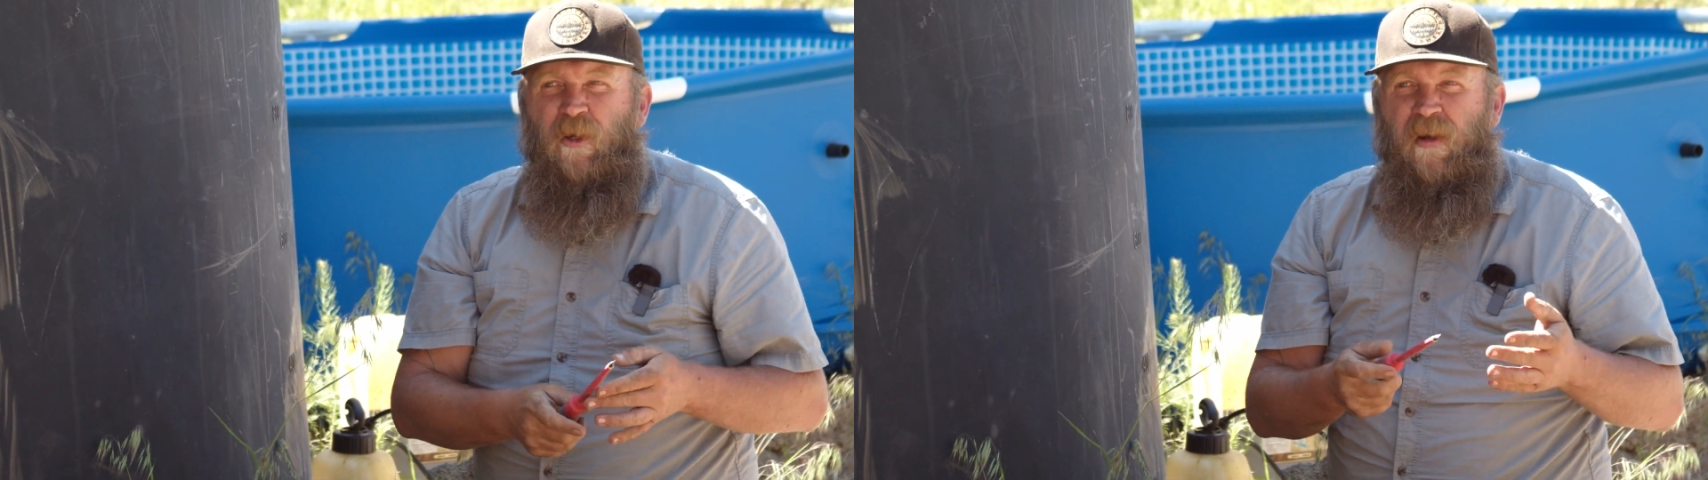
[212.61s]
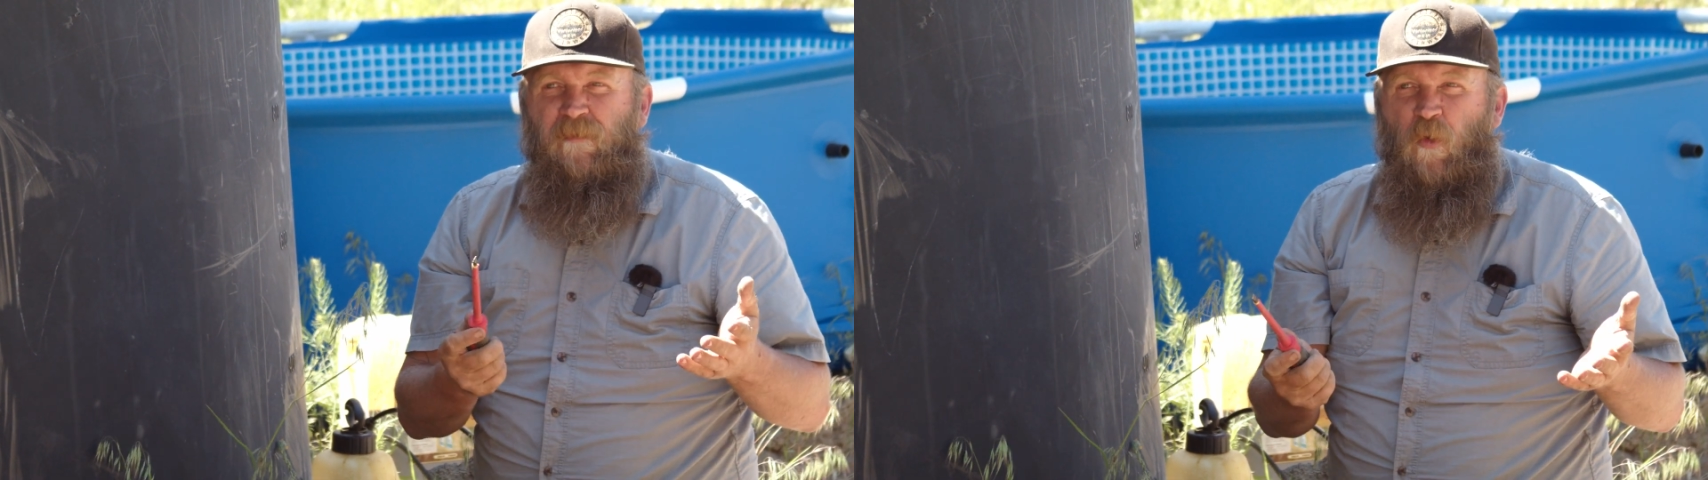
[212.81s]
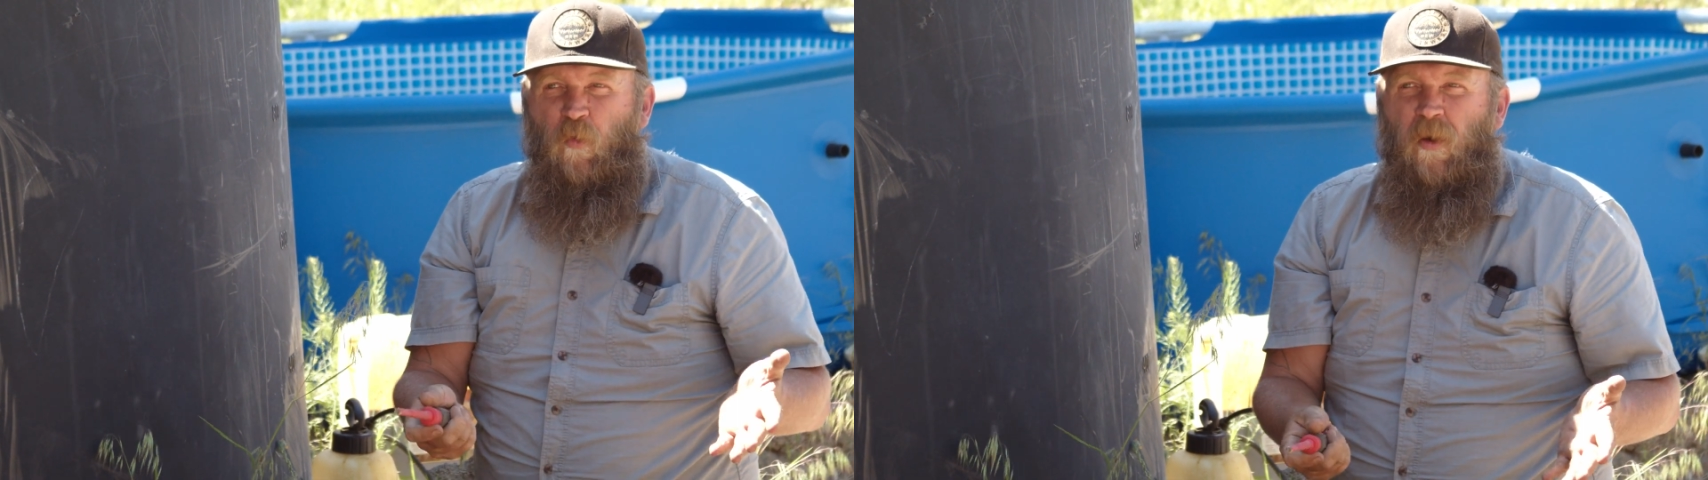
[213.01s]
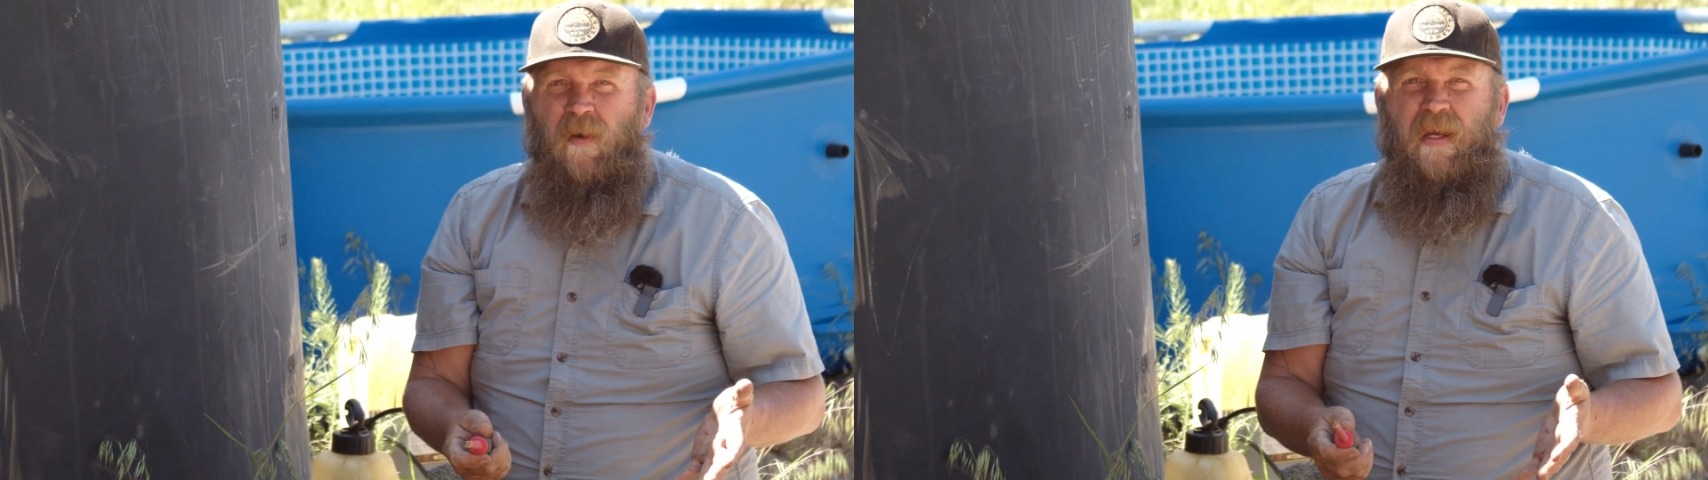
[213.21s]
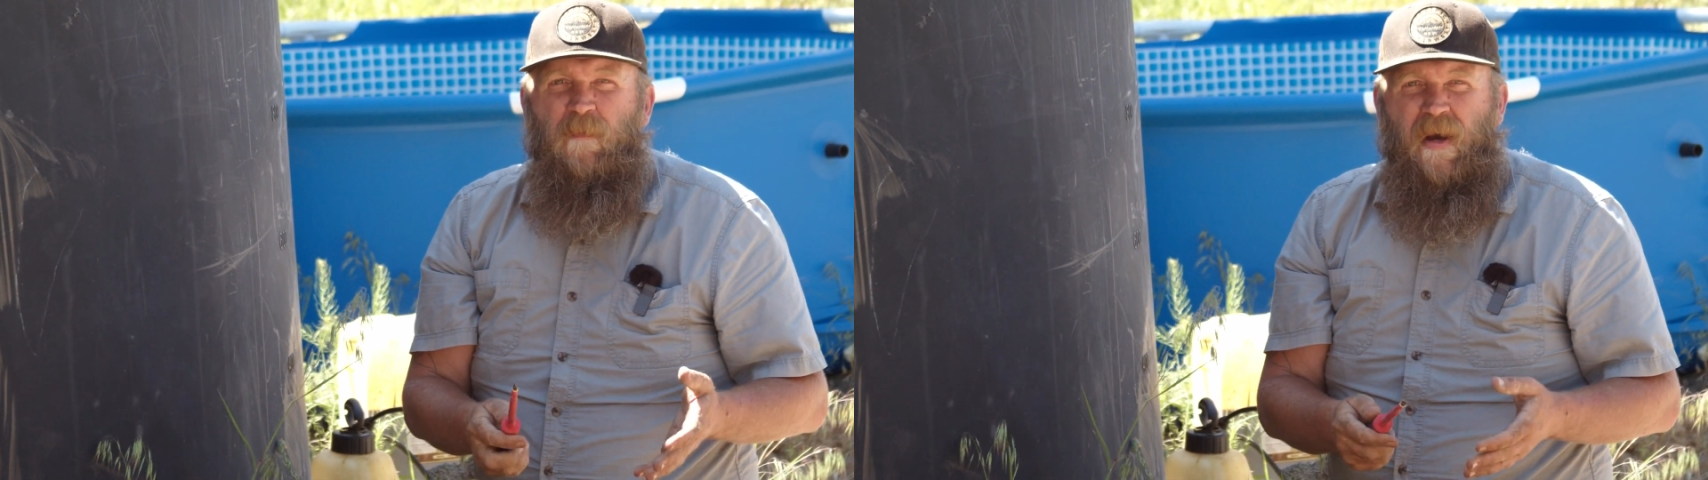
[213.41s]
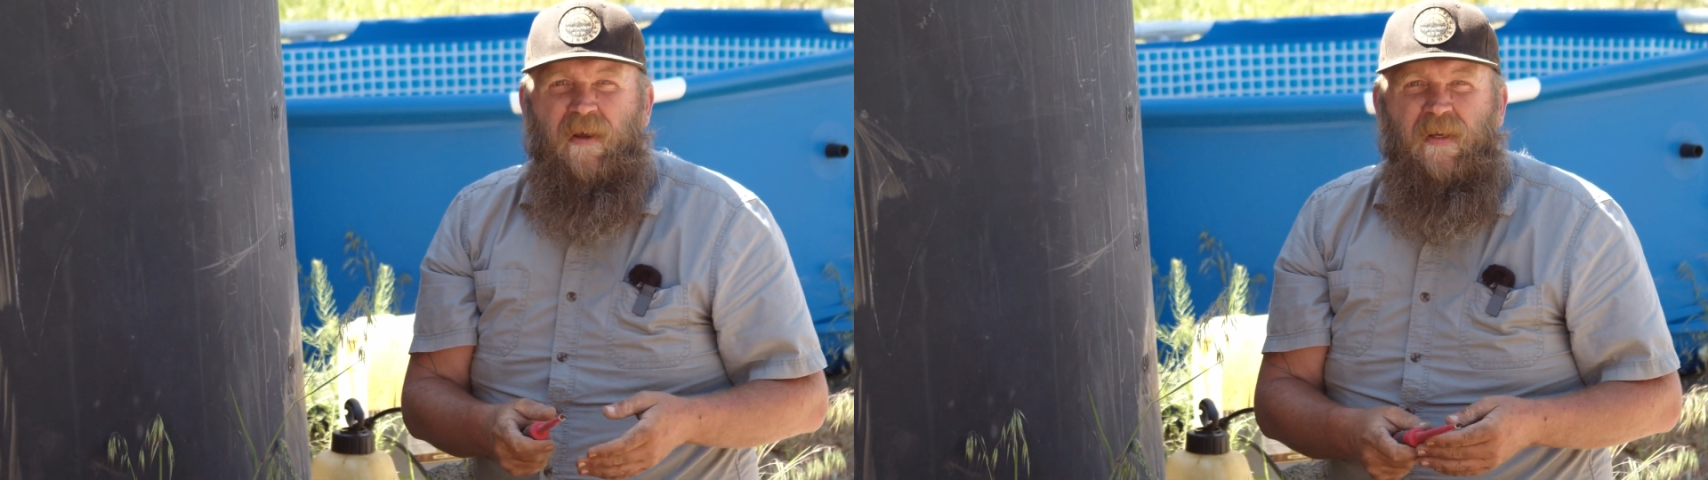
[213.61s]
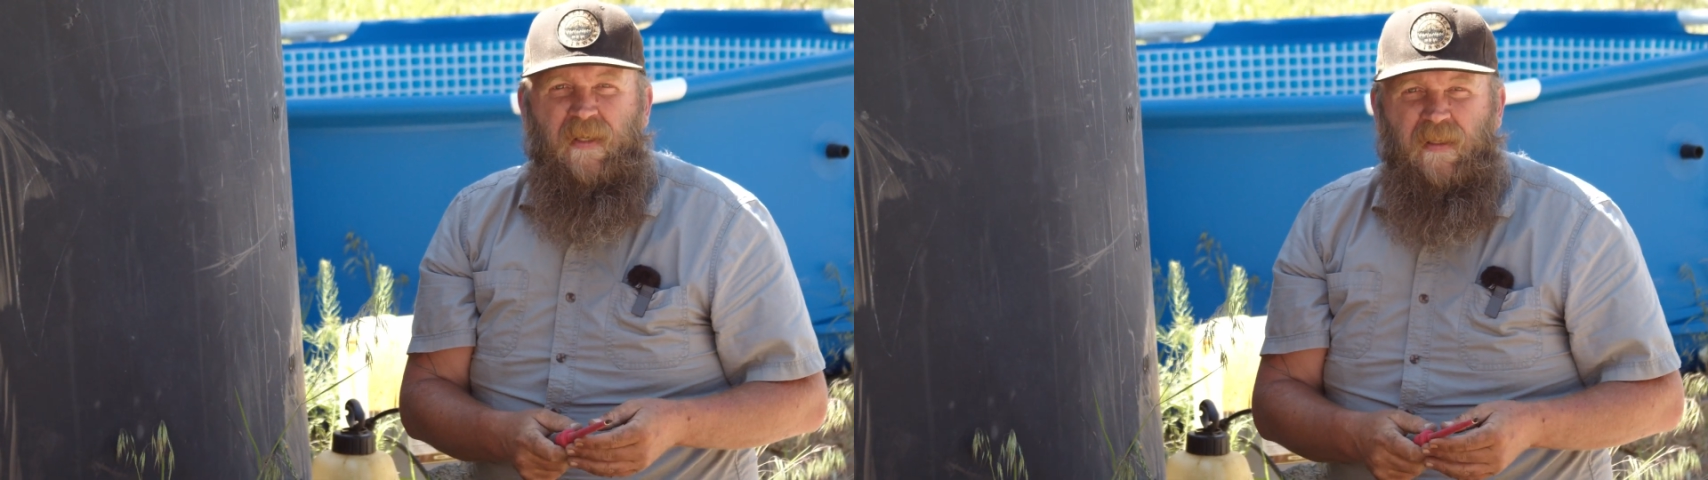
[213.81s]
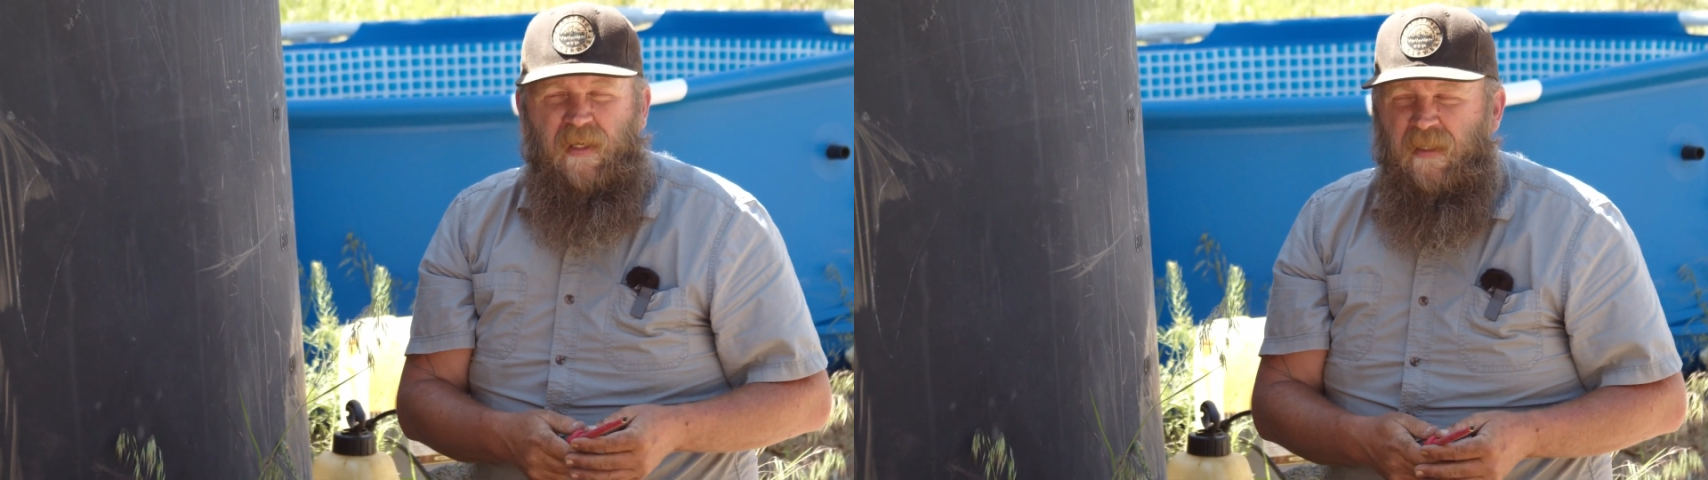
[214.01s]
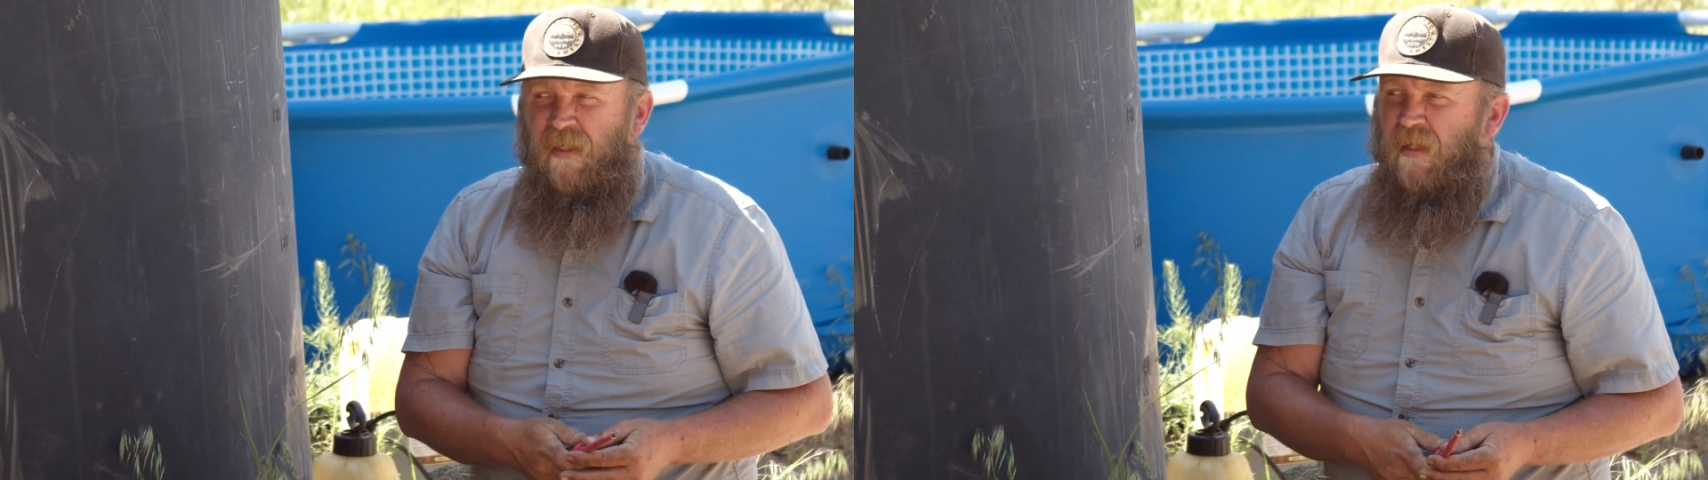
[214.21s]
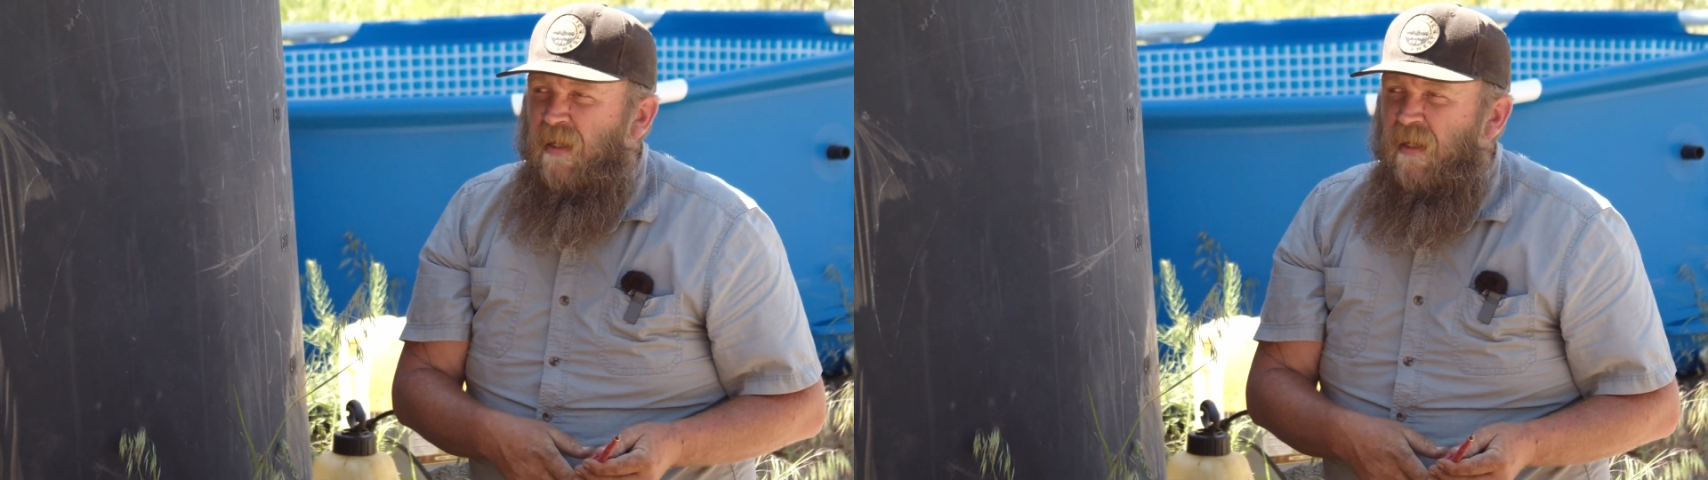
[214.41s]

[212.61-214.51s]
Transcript: You don't have to worry about anything.